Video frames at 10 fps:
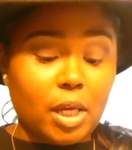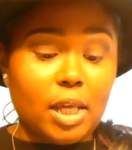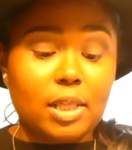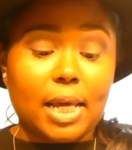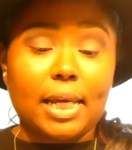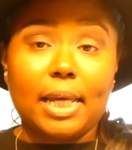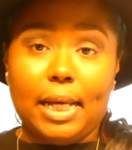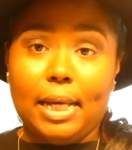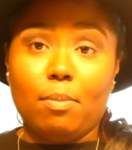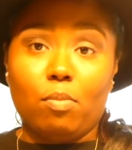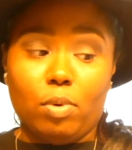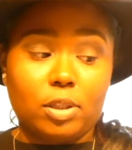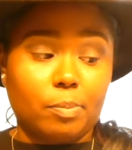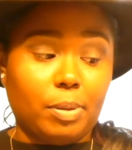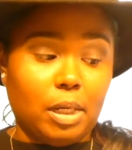that came
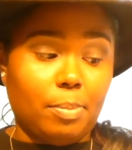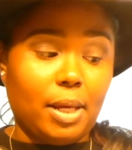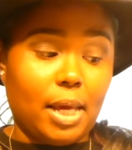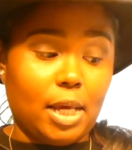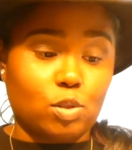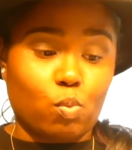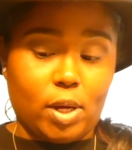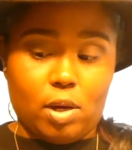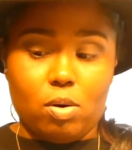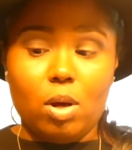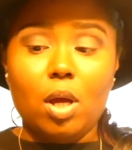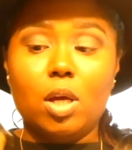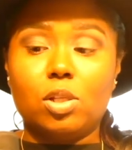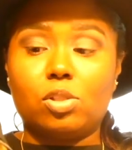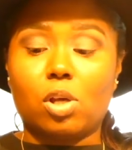with the pump as well.
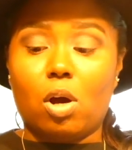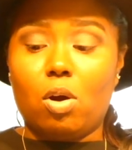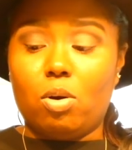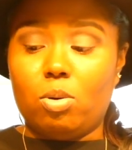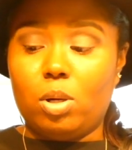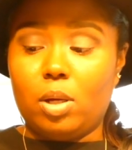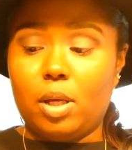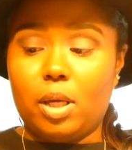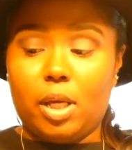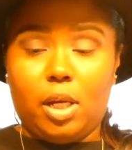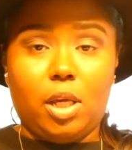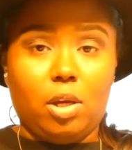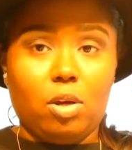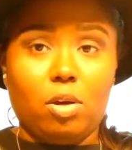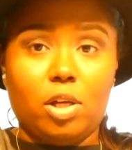So in
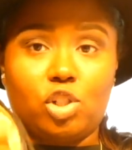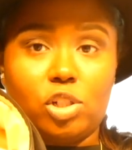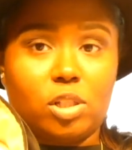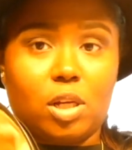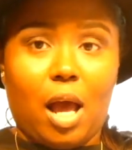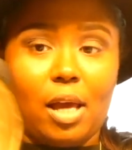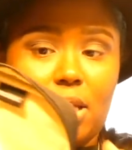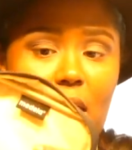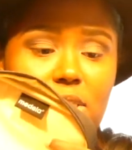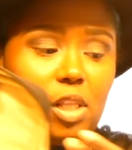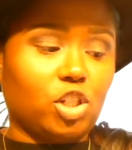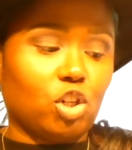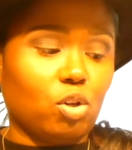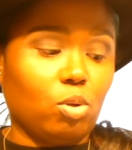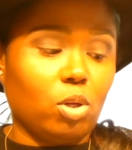here it's just a isolation
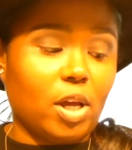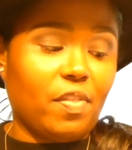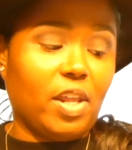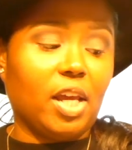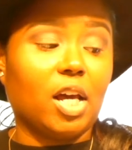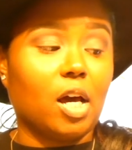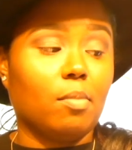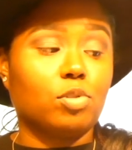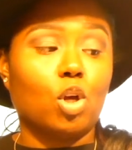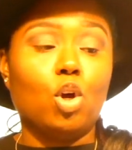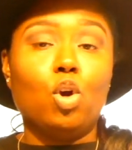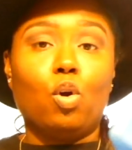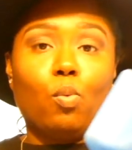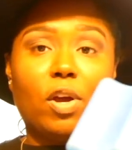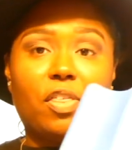cooler, and then it comes
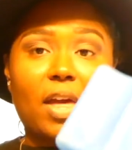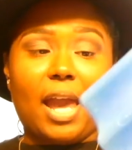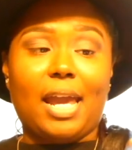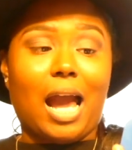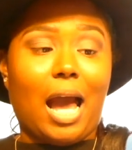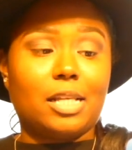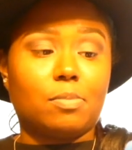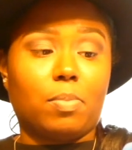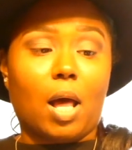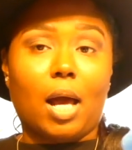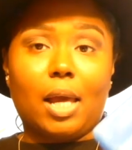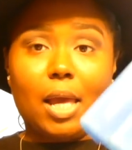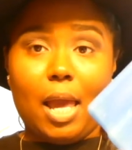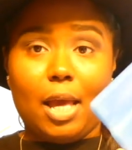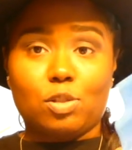with a ice block
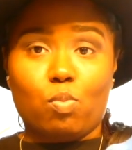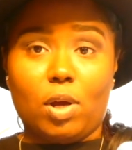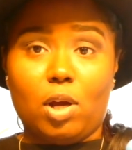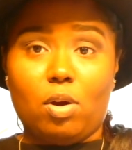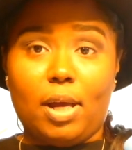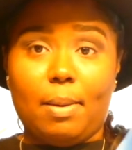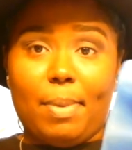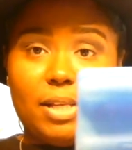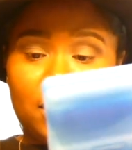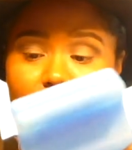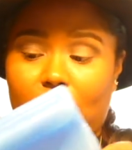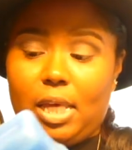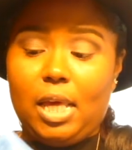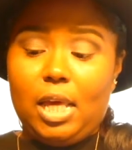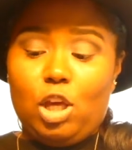as well. And basically
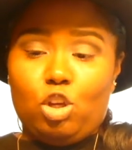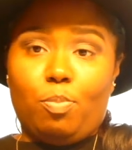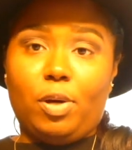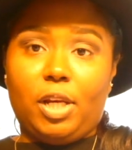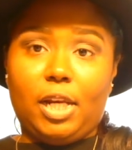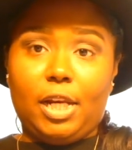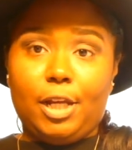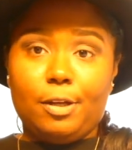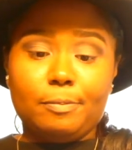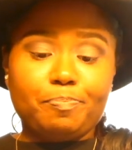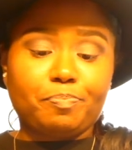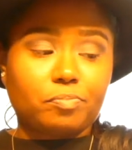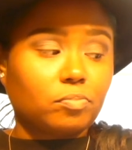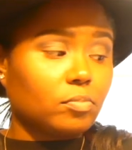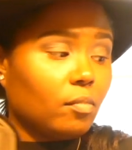you put it in here
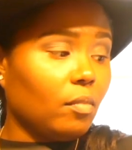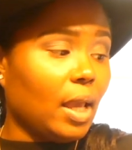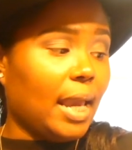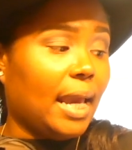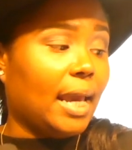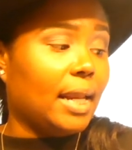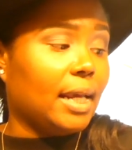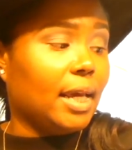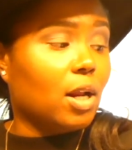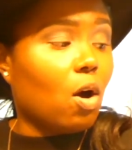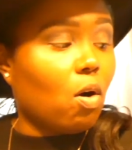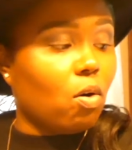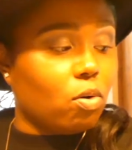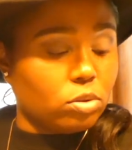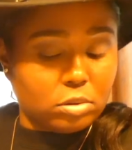and it
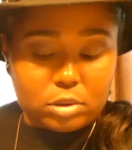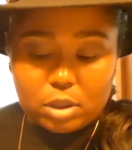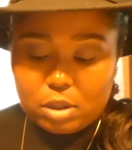holds,